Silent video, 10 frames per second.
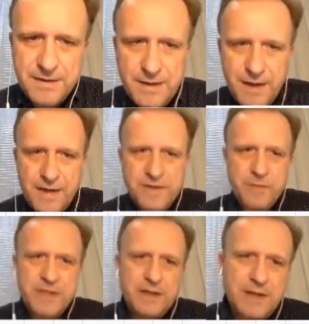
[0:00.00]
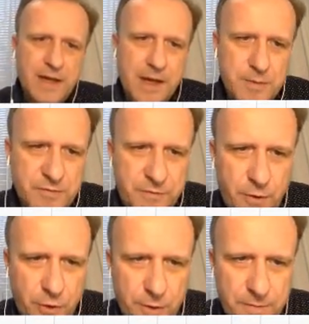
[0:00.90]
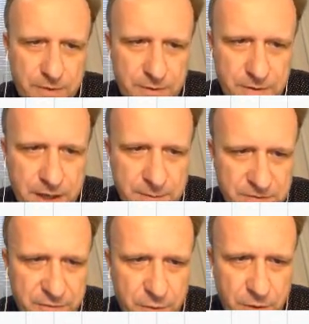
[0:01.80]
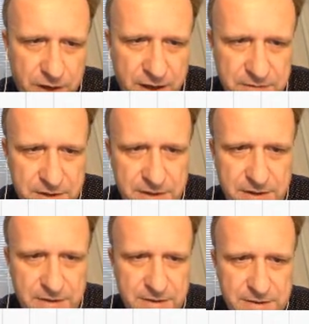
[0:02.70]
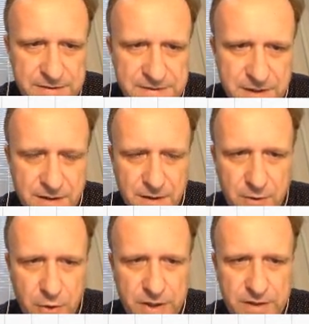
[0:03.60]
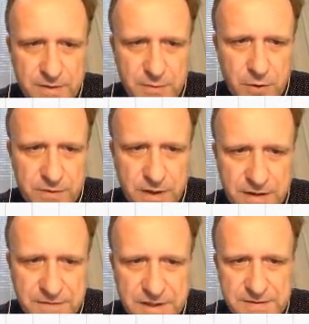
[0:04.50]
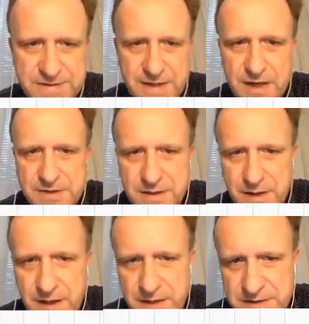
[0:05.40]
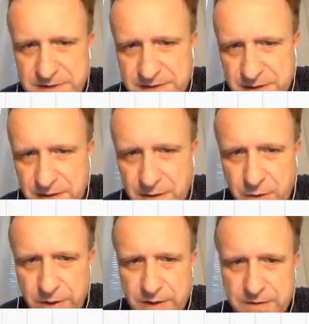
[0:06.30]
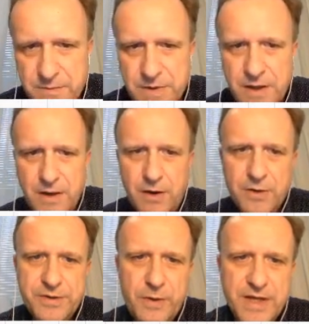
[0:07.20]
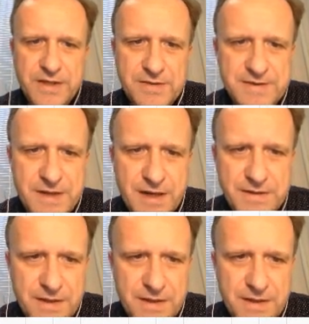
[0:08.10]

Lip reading: let me aim for having single logarithm on the left hand side and a single logarithm on the right hand side.